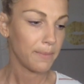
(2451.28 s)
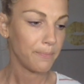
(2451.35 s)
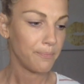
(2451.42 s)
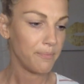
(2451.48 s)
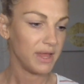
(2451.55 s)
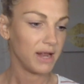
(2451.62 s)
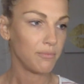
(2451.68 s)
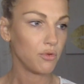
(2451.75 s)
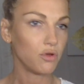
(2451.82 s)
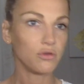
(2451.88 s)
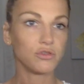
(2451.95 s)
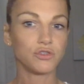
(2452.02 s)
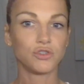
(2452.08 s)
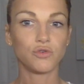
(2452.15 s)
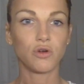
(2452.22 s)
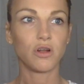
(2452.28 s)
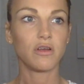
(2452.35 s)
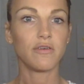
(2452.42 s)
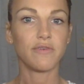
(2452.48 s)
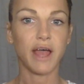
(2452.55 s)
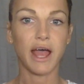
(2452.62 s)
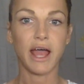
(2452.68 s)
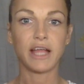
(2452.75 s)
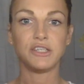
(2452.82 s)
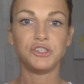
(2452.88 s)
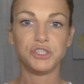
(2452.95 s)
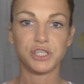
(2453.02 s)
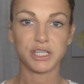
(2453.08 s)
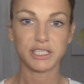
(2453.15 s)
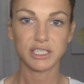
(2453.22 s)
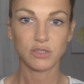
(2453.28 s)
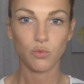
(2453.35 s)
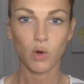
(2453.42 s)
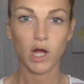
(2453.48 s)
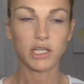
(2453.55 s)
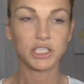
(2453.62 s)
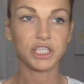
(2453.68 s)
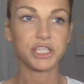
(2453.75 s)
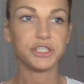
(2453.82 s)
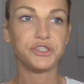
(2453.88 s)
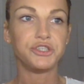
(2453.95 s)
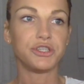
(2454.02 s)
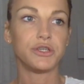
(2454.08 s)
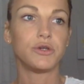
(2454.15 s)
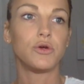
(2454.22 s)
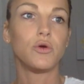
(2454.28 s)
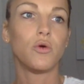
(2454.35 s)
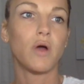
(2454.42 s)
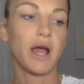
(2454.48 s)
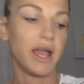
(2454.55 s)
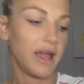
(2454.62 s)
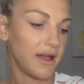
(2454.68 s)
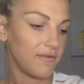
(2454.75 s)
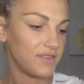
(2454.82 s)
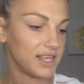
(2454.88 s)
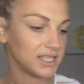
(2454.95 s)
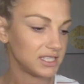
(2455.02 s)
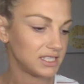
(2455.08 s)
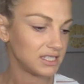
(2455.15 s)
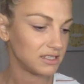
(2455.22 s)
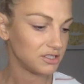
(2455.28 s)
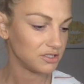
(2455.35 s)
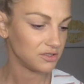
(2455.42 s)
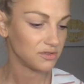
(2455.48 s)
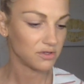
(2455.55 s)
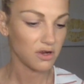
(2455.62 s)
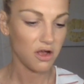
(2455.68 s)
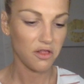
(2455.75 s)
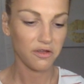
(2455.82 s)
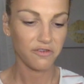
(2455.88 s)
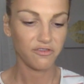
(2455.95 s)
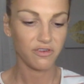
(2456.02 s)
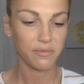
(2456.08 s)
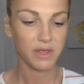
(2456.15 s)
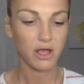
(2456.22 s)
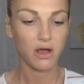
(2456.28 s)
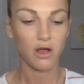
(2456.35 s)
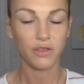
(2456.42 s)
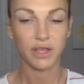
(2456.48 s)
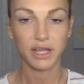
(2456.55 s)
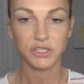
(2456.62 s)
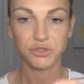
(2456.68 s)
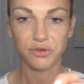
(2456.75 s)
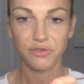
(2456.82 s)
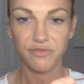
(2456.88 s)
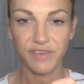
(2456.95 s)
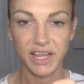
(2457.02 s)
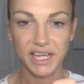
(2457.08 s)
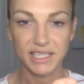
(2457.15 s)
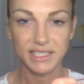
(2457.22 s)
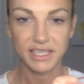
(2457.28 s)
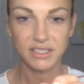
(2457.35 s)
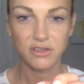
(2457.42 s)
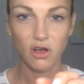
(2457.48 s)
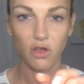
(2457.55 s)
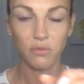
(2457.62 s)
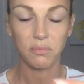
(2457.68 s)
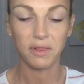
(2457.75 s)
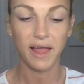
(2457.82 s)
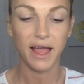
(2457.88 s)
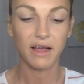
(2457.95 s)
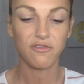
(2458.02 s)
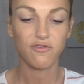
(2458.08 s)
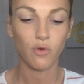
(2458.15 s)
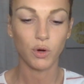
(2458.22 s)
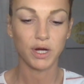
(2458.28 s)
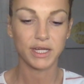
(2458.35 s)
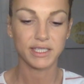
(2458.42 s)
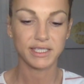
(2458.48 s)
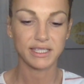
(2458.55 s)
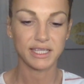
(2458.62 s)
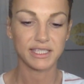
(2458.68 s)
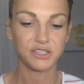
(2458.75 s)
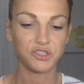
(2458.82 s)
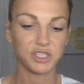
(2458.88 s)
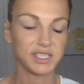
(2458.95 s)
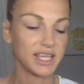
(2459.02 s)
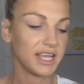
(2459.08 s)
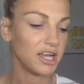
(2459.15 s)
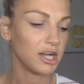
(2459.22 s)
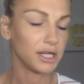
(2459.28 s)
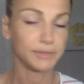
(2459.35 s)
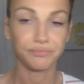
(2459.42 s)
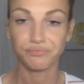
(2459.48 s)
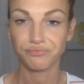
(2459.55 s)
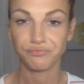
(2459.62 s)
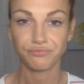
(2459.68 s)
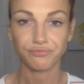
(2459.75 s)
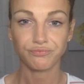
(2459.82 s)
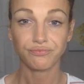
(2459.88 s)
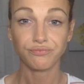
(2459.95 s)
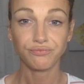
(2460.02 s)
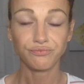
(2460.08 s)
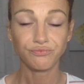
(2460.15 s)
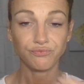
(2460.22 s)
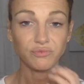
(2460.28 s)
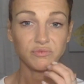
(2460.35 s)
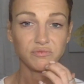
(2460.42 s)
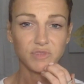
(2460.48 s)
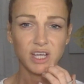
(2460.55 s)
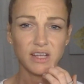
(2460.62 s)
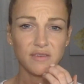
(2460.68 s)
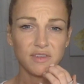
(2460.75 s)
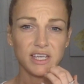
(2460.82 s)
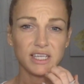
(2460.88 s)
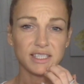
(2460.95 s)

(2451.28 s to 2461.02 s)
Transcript: minimal, sort of. I just want to do, I have this color from the All Natural Face. It's called Black Forest. It's just like a, kind of like a